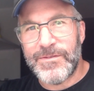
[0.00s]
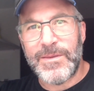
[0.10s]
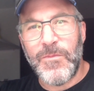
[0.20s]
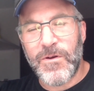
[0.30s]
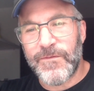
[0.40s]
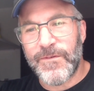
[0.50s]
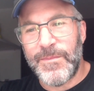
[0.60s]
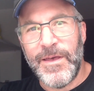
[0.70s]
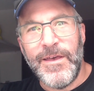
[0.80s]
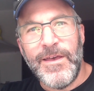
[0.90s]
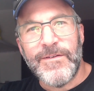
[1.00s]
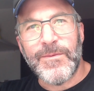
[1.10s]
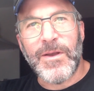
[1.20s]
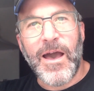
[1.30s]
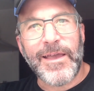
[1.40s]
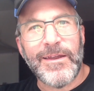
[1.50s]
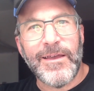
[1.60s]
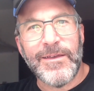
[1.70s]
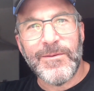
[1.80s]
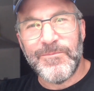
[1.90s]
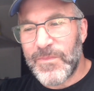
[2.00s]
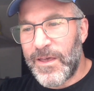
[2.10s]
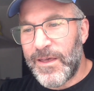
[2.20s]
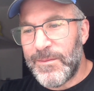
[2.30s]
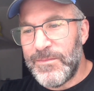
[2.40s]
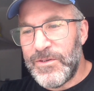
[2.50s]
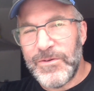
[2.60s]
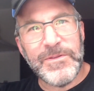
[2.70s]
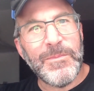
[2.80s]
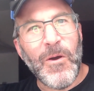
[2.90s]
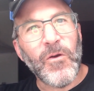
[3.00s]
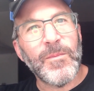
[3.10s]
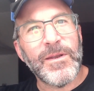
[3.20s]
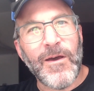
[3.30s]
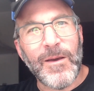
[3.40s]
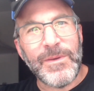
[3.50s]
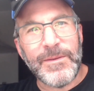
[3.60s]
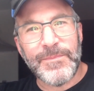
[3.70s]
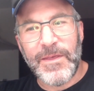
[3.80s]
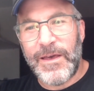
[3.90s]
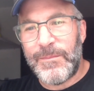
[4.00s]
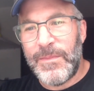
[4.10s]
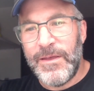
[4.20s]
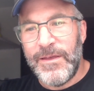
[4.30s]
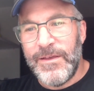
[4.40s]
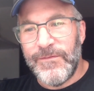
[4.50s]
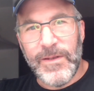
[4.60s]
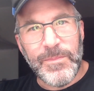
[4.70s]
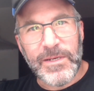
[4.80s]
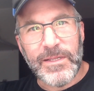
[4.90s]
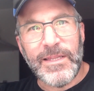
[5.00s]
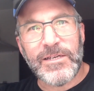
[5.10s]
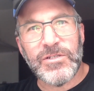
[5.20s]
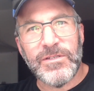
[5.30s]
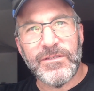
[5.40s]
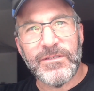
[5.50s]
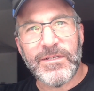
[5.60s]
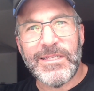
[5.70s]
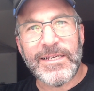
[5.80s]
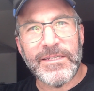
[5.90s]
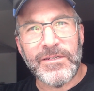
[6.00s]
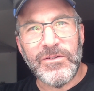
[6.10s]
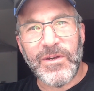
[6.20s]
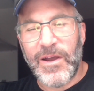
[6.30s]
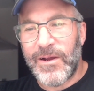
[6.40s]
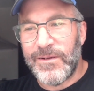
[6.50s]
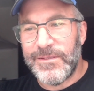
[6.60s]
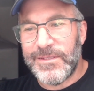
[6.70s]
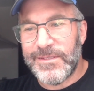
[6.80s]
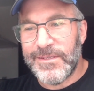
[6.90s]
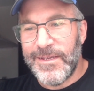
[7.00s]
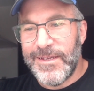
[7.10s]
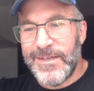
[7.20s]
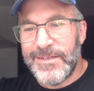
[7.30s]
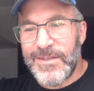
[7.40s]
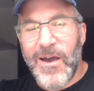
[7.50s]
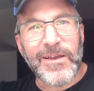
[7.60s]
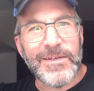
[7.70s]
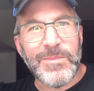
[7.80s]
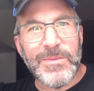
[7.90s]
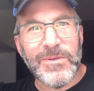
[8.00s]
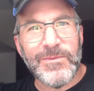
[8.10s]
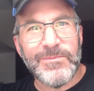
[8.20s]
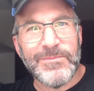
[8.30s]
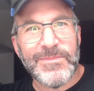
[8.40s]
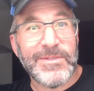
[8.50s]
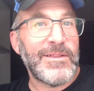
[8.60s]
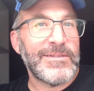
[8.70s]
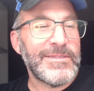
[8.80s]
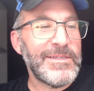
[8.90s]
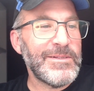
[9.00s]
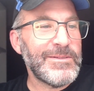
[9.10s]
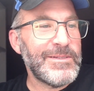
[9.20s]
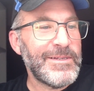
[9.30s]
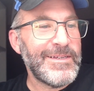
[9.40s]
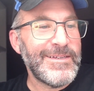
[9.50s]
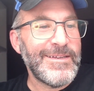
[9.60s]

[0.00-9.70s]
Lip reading: you'll see more from Kai and I doing the Pokemon hobby. Flipping collections, collecting new cards, talking to people, selling sealed,